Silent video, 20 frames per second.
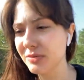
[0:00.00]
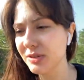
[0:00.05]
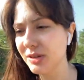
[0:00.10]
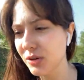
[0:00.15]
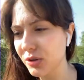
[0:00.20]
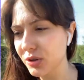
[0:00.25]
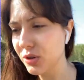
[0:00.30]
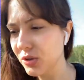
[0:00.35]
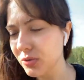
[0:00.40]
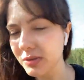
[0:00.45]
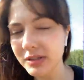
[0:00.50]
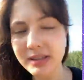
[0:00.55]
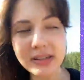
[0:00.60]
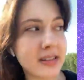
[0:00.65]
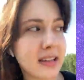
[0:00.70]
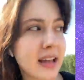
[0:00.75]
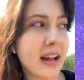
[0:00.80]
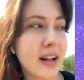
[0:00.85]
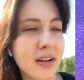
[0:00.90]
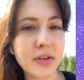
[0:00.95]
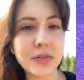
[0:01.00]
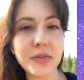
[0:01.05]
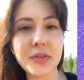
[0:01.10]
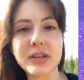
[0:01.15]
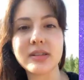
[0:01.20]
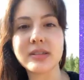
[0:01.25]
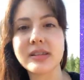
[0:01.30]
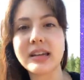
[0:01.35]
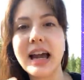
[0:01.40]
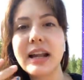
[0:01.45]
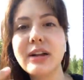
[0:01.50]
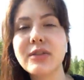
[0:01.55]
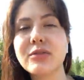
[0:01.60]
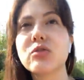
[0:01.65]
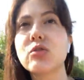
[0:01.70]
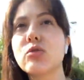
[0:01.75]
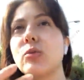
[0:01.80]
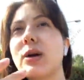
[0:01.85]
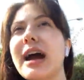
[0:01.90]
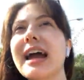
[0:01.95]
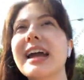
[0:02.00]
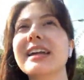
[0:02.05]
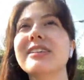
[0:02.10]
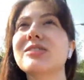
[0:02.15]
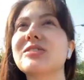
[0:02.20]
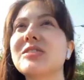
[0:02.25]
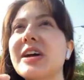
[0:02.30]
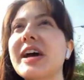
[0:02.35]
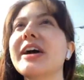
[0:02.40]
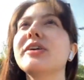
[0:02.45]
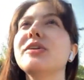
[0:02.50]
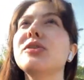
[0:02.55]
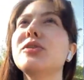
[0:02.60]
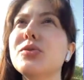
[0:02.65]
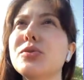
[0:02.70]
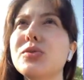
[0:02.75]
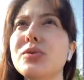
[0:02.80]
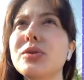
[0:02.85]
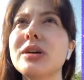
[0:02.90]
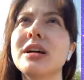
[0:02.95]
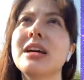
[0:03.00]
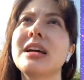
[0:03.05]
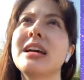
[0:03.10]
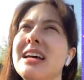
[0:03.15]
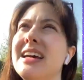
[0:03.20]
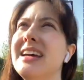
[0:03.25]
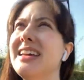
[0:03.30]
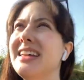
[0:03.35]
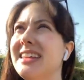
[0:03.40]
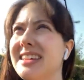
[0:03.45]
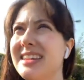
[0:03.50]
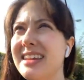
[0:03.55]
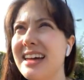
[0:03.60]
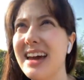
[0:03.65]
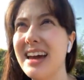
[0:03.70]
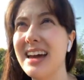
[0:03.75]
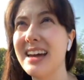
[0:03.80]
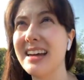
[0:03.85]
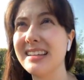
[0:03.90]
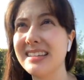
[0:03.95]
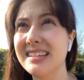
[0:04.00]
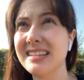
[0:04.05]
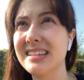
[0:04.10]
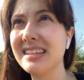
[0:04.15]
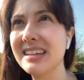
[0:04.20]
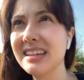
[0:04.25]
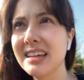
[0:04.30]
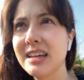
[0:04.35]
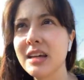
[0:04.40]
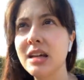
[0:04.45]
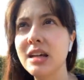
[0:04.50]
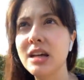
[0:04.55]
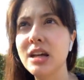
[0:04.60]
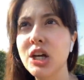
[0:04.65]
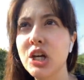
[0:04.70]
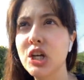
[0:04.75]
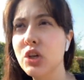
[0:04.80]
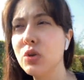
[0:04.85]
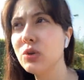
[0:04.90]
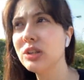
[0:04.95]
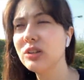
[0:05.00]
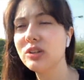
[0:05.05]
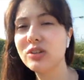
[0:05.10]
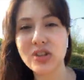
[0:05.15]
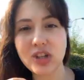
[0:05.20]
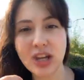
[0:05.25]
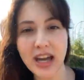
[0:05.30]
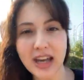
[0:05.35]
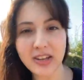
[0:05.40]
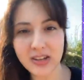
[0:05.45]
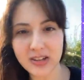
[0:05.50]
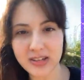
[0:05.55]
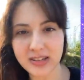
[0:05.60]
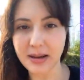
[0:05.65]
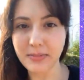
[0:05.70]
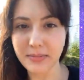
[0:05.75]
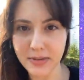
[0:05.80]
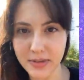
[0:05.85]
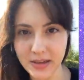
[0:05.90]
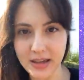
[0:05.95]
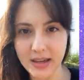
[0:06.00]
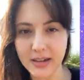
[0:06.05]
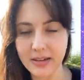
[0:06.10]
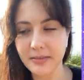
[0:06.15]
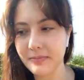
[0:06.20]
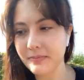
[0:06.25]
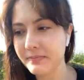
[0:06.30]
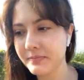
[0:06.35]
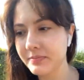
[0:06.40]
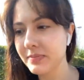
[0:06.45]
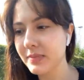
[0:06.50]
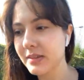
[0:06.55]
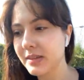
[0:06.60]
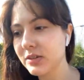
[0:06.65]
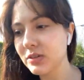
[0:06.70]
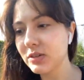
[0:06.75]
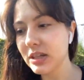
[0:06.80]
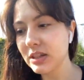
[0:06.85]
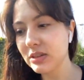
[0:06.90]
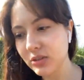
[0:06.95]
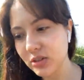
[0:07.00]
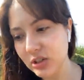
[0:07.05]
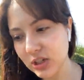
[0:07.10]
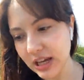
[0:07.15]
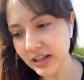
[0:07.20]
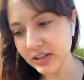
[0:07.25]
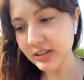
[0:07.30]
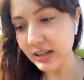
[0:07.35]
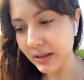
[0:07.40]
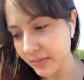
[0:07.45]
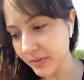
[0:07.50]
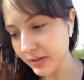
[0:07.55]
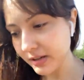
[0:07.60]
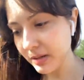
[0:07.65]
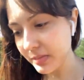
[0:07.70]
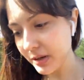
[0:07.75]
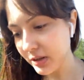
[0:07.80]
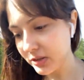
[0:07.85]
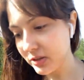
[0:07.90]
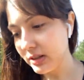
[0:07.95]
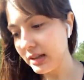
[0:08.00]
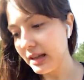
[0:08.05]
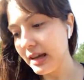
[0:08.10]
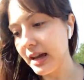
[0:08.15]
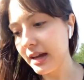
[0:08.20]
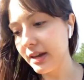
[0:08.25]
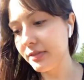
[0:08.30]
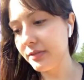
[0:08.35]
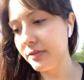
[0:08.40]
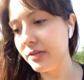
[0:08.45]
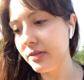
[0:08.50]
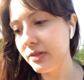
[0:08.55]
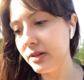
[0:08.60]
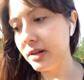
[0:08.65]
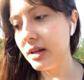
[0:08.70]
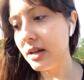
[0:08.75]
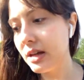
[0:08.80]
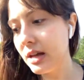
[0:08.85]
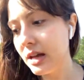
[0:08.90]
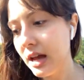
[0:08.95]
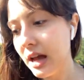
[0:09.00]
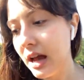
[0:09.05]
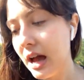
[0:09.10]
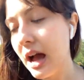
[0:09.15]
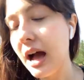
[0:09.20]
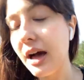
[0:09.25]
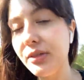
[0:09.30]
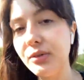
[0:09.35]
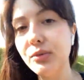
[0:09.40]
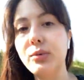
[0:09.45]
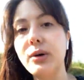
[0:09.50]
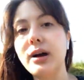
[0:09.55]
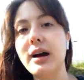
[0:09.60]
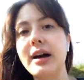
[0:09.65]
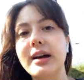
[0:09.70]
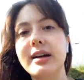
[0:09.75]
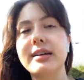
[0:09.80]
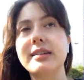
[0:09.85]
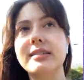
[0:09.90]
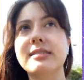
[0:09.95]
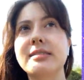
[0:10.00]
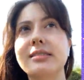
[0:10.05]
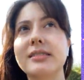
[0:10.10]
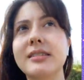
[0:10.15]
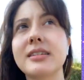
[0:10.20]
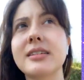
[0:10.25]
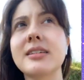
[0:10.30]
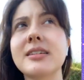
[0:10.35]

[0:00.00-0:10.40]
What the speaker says: human self is kind of trying to tell you that you need to change something. You need to change something about your life. Otherwise,